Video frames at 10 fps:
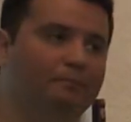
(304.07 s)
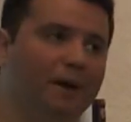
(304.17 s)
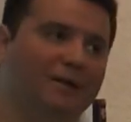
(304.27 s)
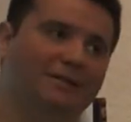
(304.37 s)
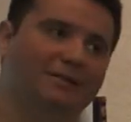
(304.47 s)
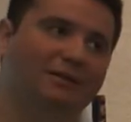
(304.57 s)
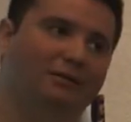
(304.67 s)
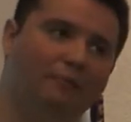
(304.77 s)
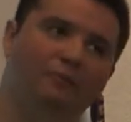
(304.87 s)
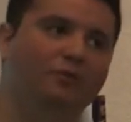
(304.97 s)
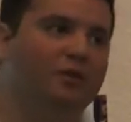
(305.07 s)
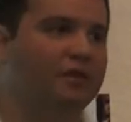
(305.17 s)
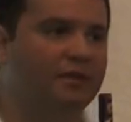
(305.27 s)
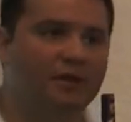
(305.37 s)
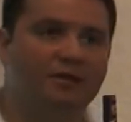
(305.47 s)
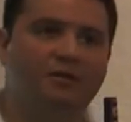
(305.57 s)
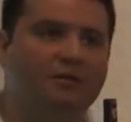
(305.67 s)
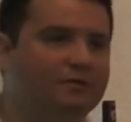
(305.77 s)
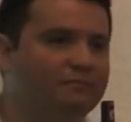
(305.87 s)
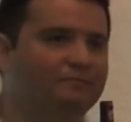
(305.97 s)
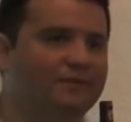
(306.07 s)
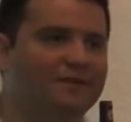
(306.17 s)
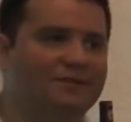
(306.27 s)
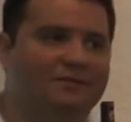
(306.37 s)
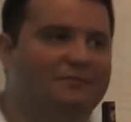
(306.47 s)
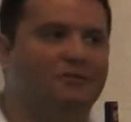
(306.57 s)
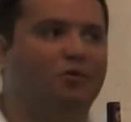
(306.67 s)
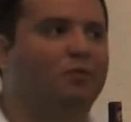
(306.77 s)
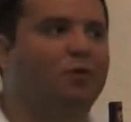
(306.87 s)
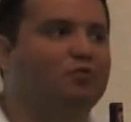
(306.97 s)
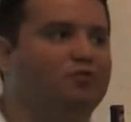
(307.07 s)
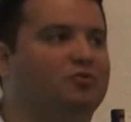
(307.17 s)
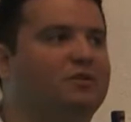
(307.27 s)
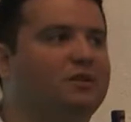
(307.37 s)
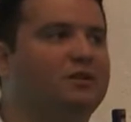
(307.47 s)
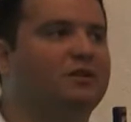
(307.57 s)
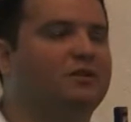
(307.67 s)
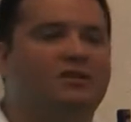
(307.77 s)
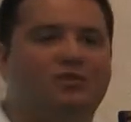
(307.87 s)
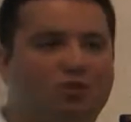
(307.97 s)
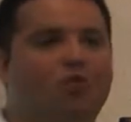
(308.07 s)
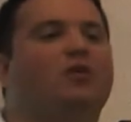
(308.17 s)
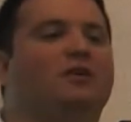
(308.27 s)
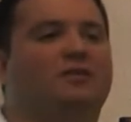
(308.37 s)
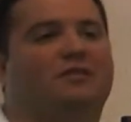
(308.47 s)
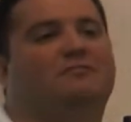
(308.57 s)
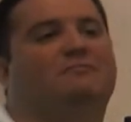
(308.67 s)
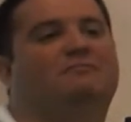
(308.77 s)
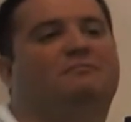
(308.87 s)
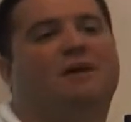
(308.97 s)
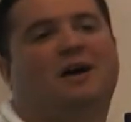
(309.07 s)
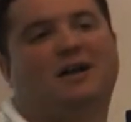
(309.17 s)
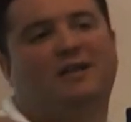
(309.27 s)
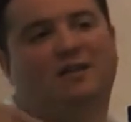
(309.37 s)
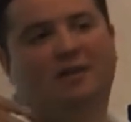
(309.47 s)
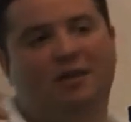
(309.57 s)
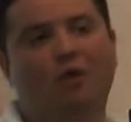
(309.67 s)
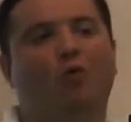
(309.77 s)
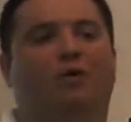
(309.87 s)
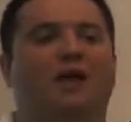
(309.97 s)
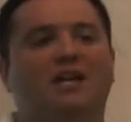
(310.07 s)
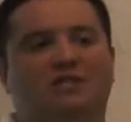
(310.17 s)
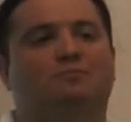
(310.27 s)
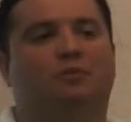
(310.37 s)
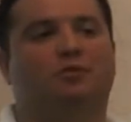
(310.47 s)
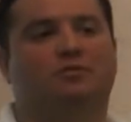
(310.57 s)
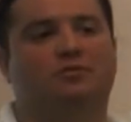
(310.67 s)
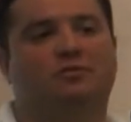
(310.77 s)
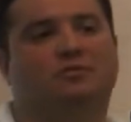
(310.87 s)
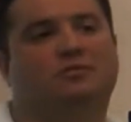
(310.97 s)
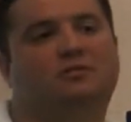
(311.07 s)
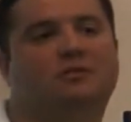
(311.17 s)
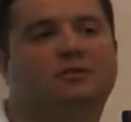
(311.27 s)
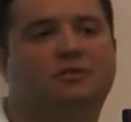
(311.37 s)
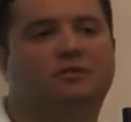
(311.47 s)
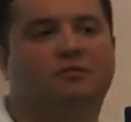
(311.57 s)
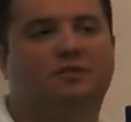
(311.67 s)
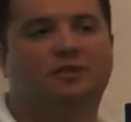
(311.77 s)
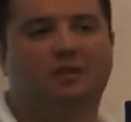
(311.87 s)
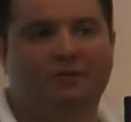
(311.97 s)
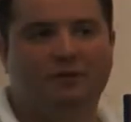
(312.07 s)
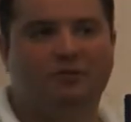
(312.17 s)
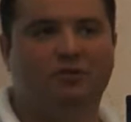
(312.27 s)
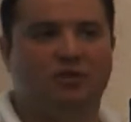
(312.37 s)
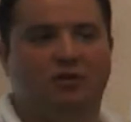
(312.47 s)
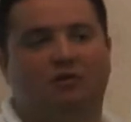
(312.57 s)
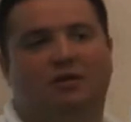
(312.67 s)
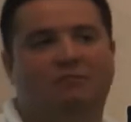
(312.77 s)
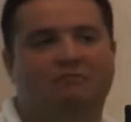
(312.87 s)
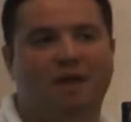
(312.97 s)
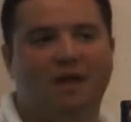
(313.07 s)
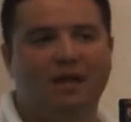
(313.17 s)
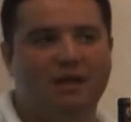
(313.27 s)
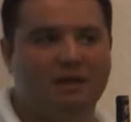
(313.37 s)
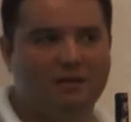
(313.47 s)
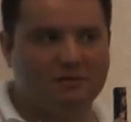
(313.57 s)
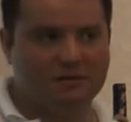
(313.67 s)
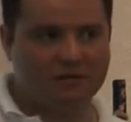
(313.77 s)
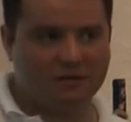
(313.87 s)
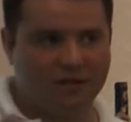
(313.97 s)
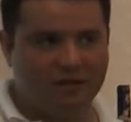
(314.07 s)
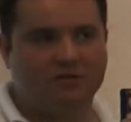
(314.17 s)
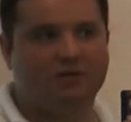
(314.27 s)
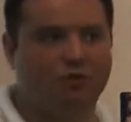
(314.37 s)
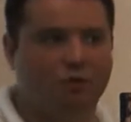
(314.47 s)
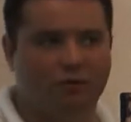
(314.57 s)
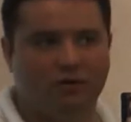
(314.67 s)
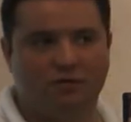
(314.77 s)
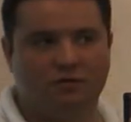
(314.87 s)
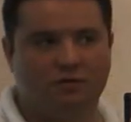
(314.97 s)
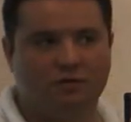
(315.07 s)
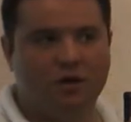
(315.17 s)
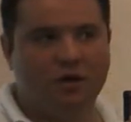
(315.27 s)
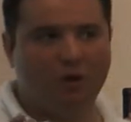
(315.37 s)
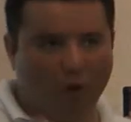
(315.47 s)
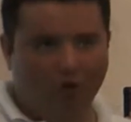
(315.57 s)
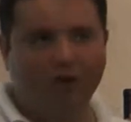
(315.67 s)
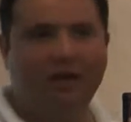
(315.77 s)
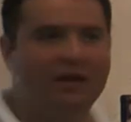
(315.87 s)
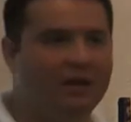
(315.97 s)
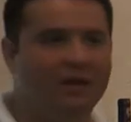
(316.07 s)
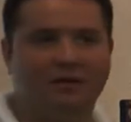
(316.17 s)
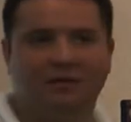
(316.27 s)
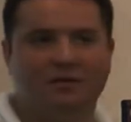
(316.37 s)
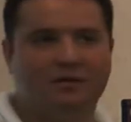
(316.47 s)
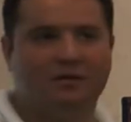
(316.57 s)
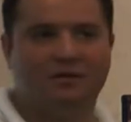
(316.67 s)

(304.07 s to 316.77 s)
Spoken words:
But grapefruit, I think, is almost destroyed by the oak aging process, which is giving to the Chardonnay mainly this tendency towards honey and